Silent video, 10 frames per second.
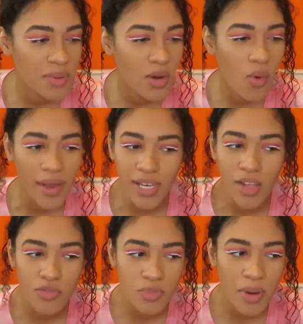be quite
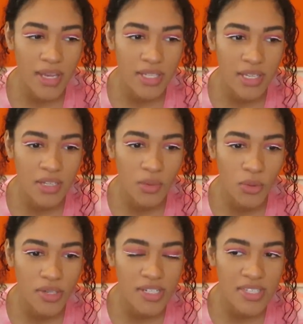loved by the
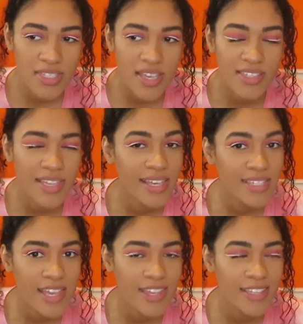audiences,
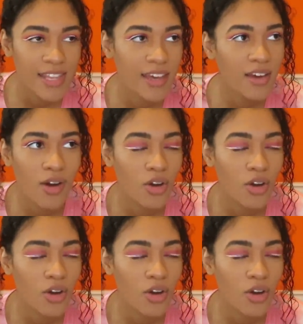unless they think that, like,